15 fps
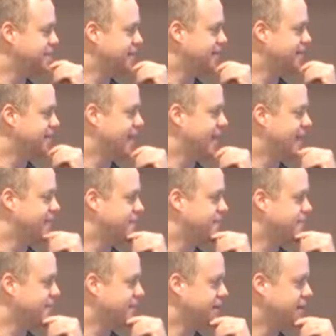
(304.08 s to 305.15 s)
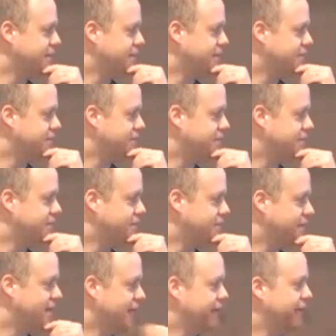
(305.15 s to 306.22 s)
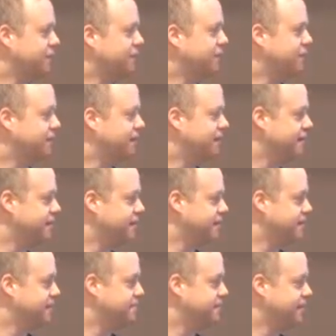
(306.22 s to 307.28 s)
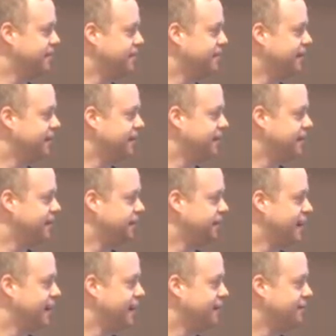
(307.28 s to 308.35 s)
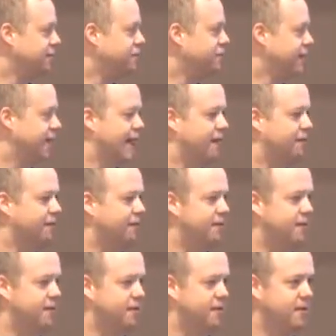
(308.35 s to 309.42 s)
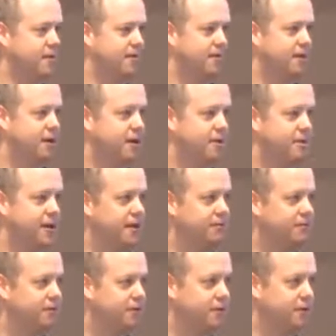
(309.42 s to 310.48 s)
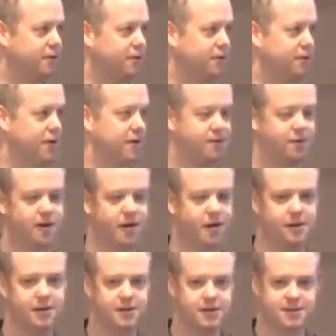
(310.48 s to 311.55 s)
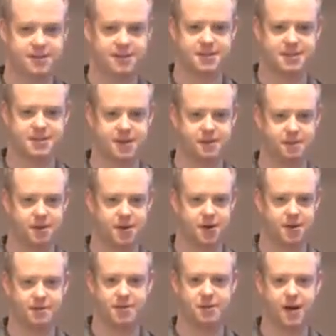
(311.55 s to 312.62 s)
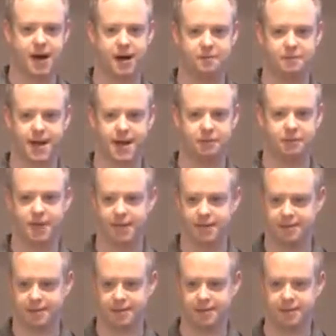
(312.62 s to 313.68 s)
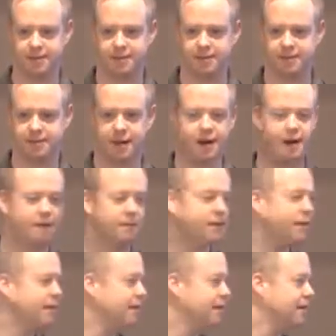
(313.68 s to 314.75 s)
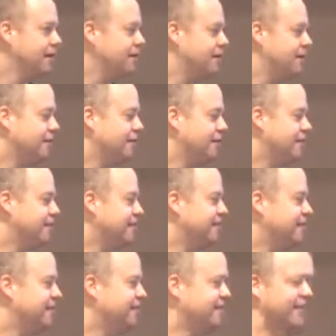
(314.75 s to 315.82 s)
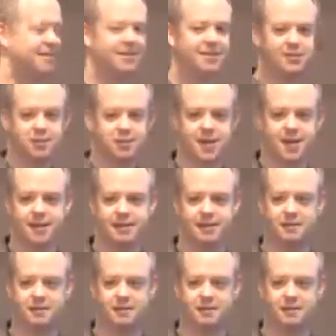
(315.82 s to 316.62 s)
nice to have the ability to, for like a Go system, we just basically create new accounts. They're basically already paid for. They're part of our system. We don't have to go out and buy new licenses. So it's little things,